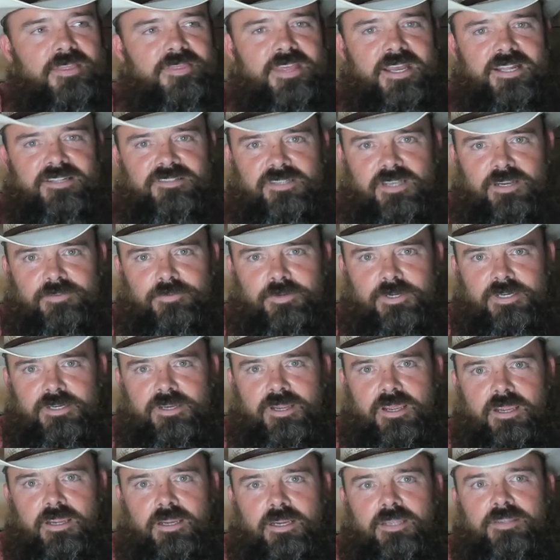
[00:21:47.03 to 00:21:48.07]
That's every
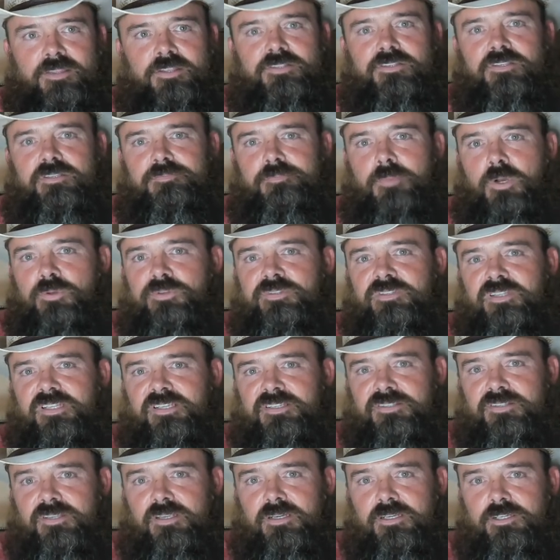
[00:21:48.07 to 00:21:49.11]
day. And this is mostly
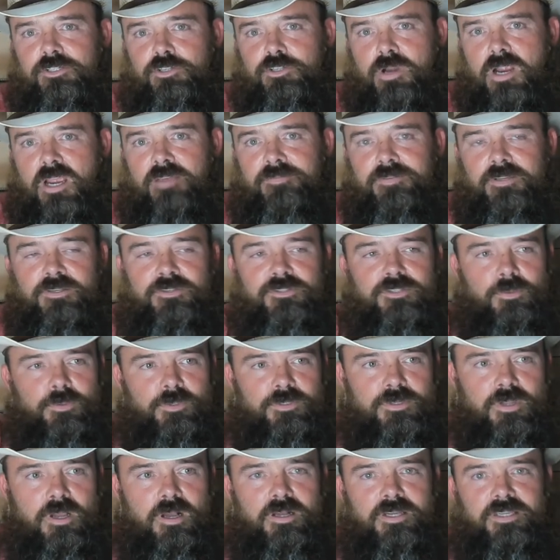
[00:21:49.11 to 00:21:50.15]
city driving, so we're
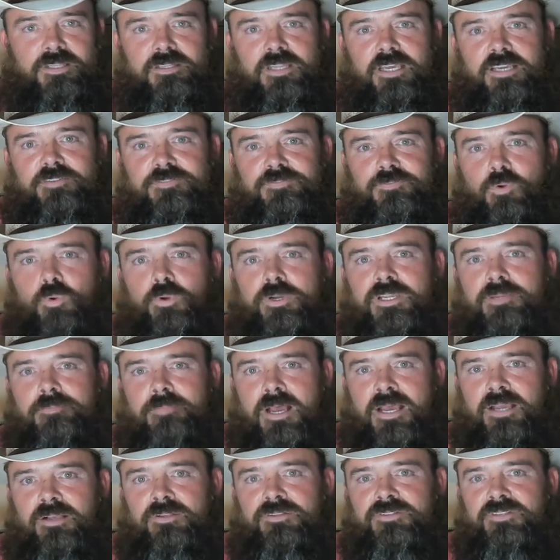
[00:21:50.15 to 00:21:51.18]
talking like 40
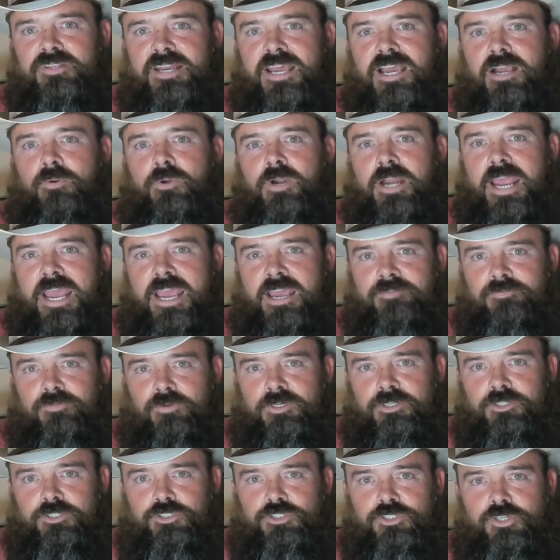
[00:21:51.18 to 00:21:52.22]
miles an hour
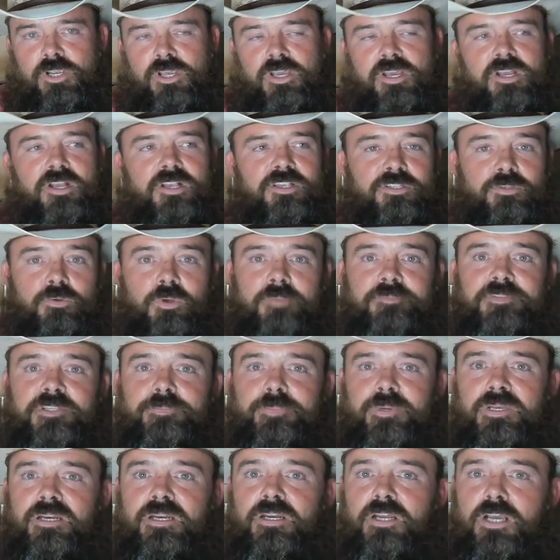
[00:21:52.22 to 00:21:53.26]
average. So I'm
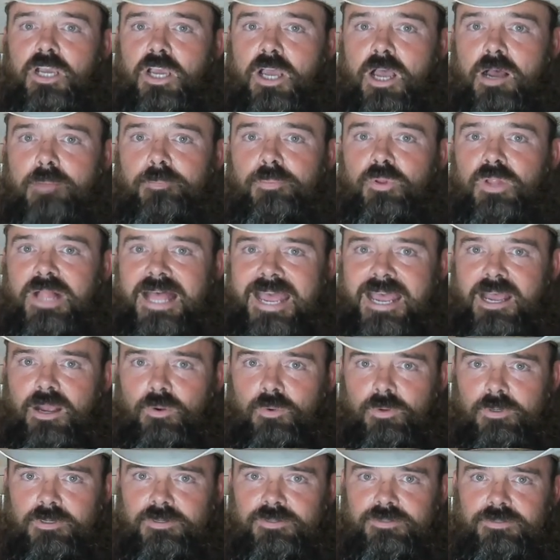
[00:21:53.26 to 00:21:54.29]
spending a couple
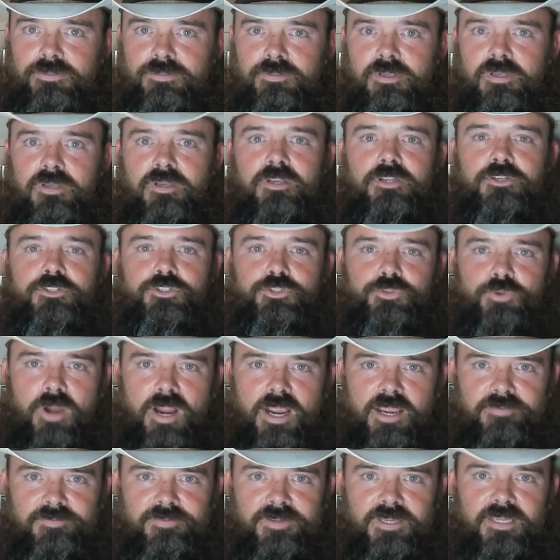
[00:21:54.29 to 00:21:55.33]
hours
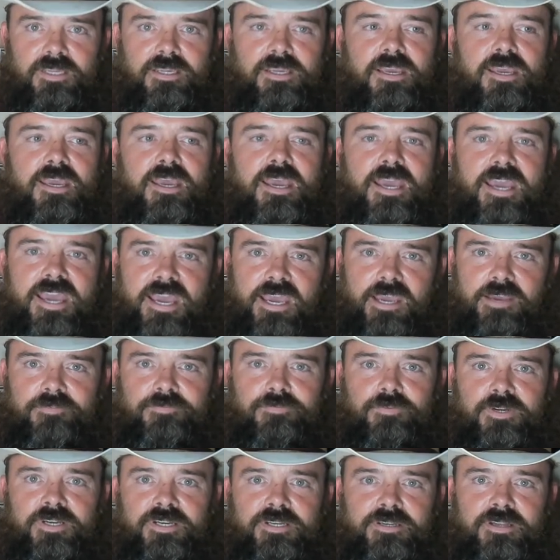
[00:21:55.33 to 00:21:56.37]
driving
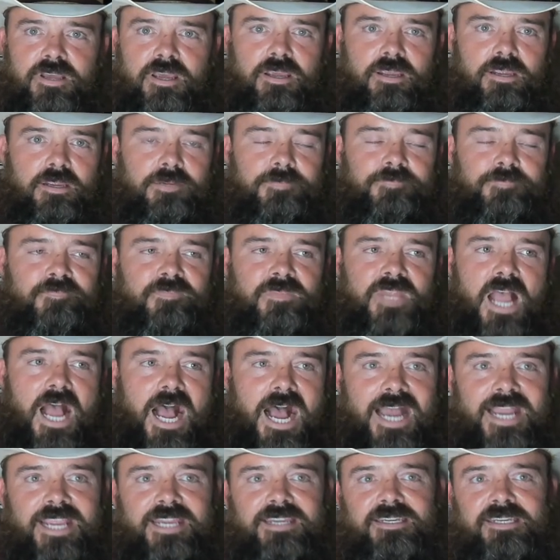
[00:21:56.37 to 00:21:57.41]
every day.
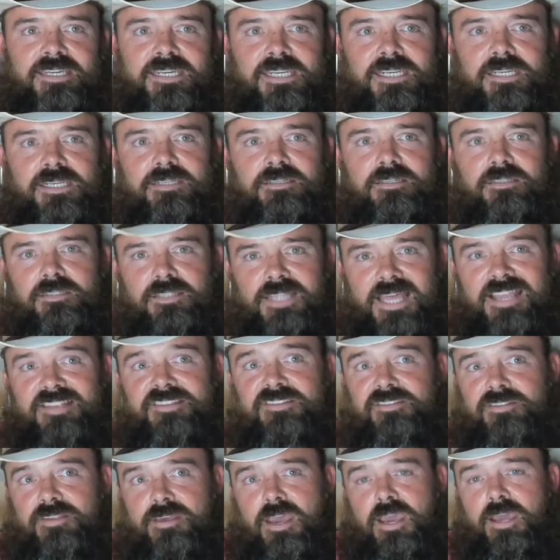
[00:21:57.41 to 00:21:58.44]
I need
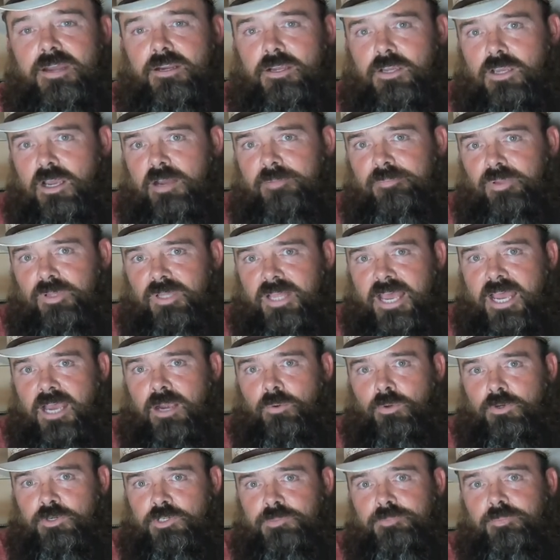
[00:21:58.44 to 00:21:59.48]
less than a couple
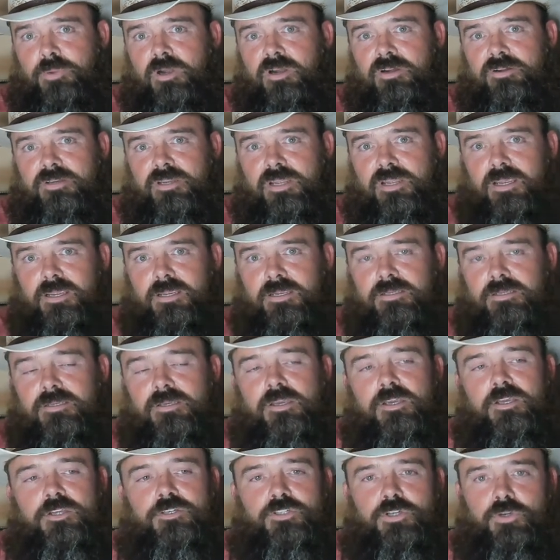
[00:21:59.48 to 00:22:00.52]
hours per day
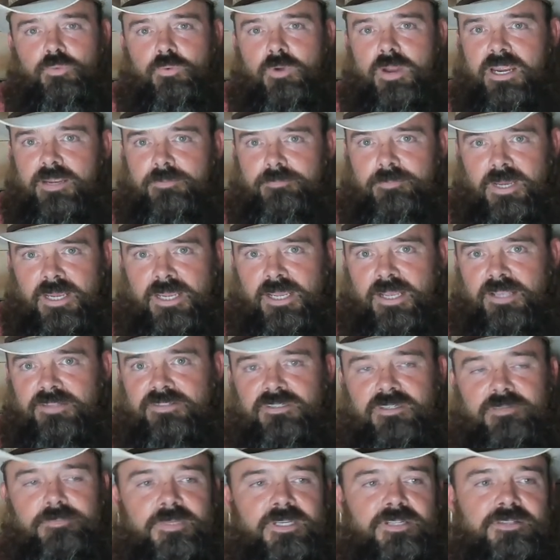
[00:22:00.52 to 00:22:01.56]
to write my
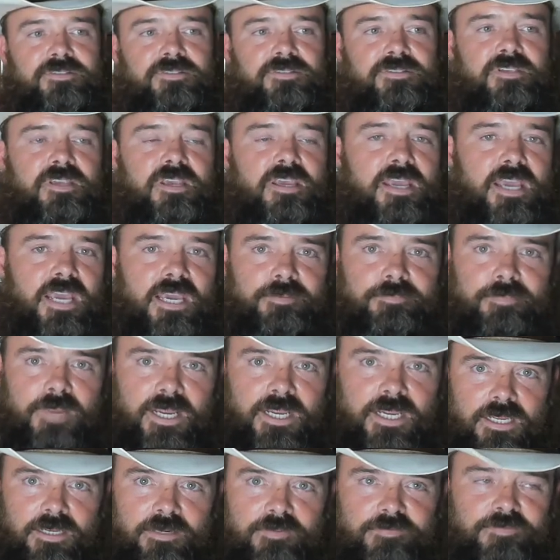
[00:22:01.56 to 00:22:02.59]
estimates and
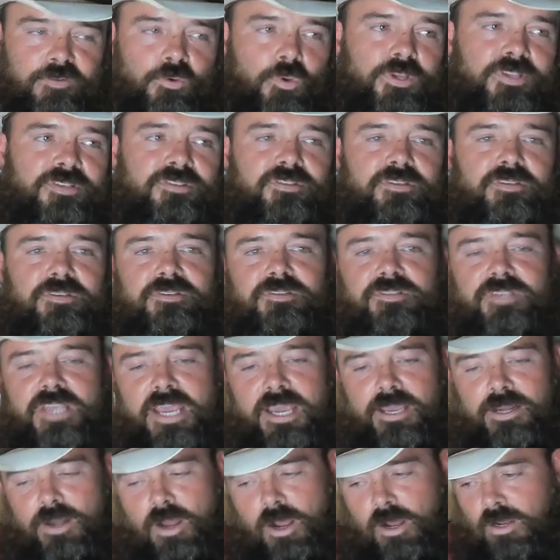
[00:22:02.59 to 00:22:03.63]
invoices
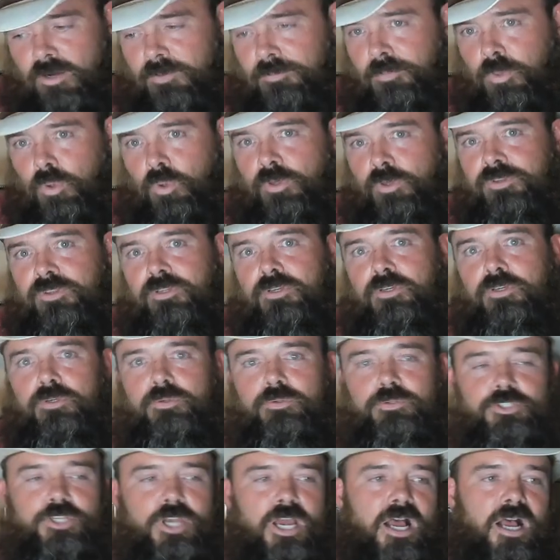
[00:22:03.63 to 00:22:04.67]
and onboard the
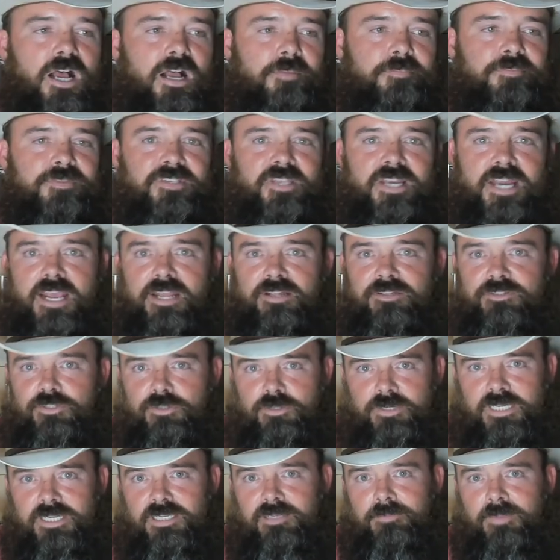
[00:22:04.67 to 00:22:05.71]
new jobs and
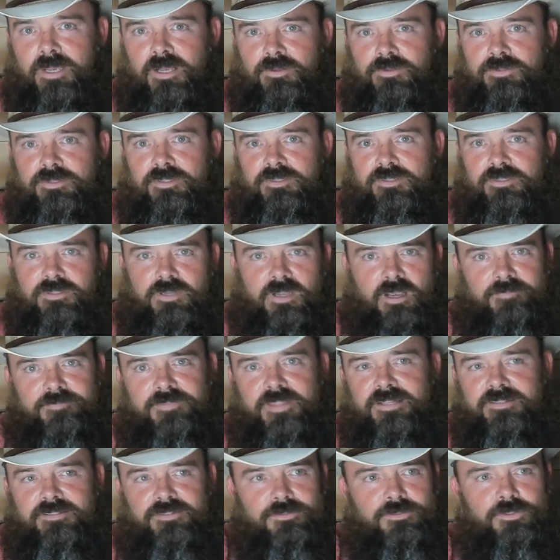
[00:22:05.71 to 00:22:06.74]
answer emails and stuff.
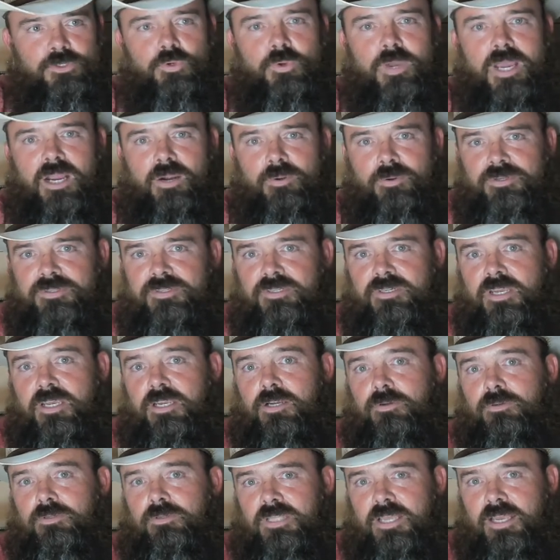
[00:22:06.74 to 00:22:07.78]
That's two hours a day
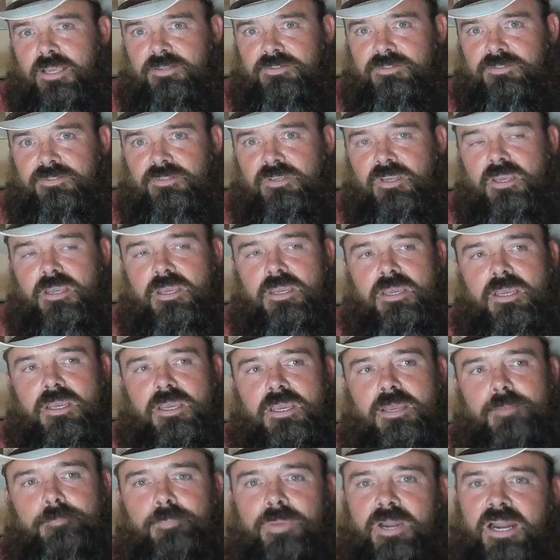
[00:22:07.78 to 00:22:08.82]
or less.
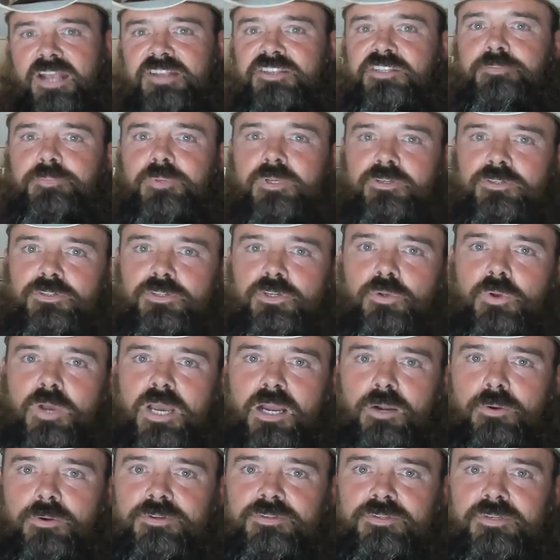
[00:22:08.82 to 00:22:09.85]
But I spend two
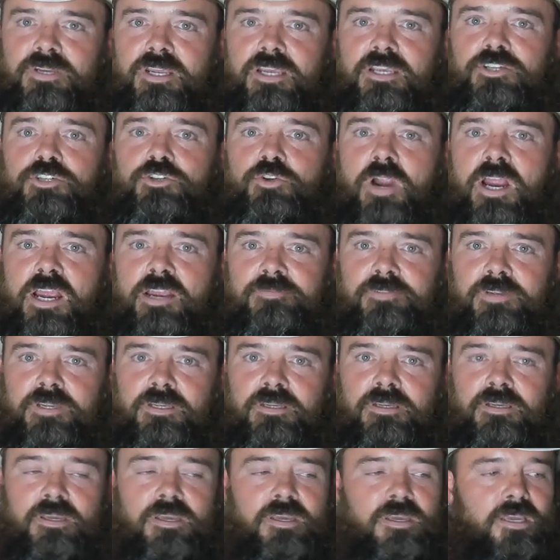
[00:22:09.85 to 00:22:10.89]
hours a day
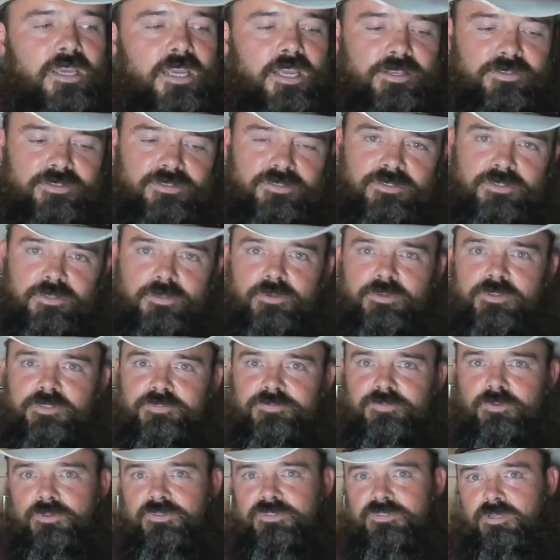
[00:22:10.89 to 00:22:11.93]
driving. As soon as
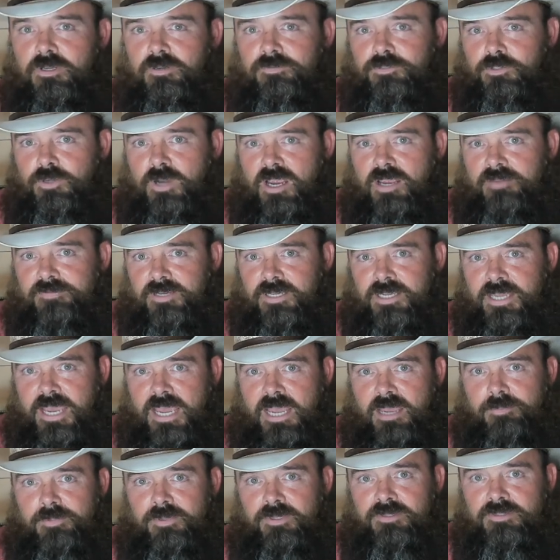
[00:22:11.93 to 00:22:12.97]
full self driving
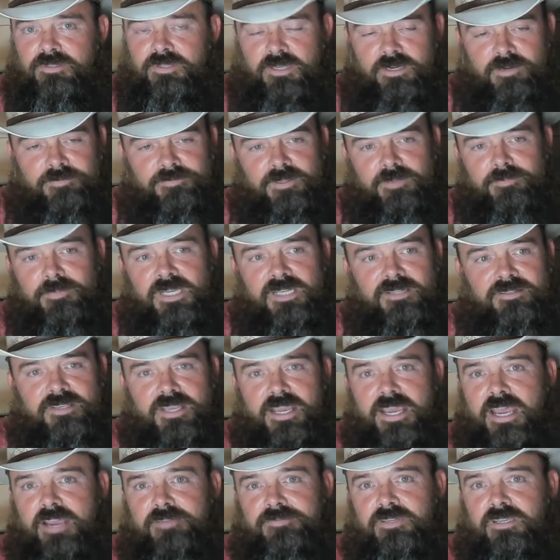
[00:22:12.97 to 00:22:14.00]
happens, and if it means
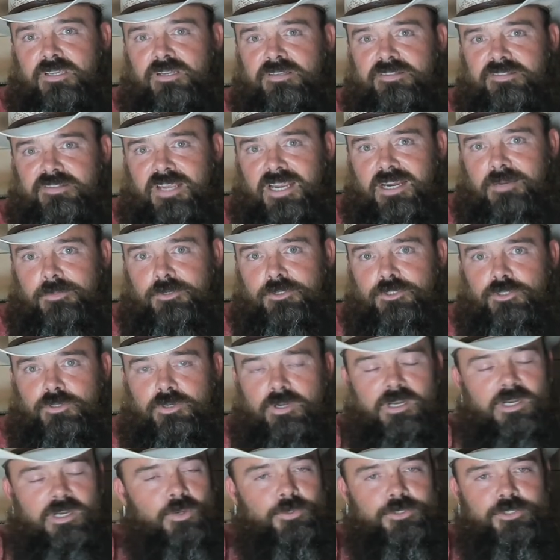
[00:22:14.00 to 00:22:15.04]
I have to get a
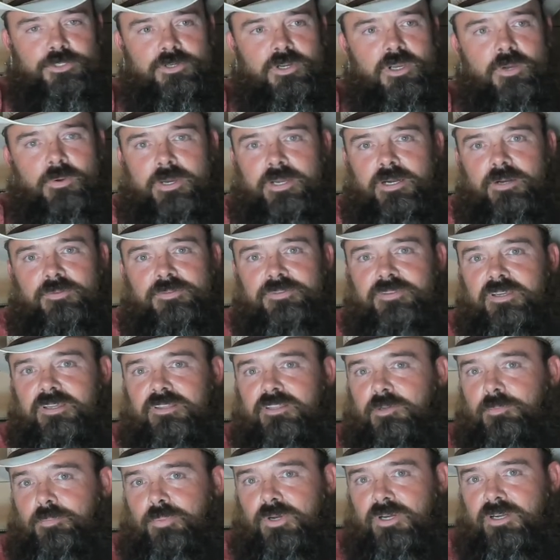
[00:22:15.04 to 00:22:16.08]
Cybertruck, which no, I don't think
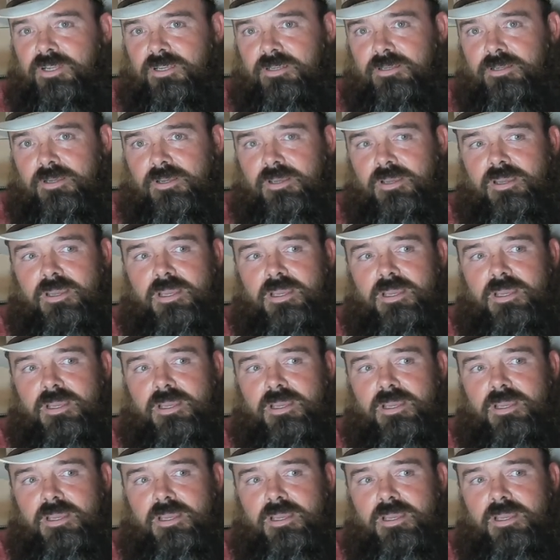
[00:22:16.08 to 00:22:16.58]
they're pretty,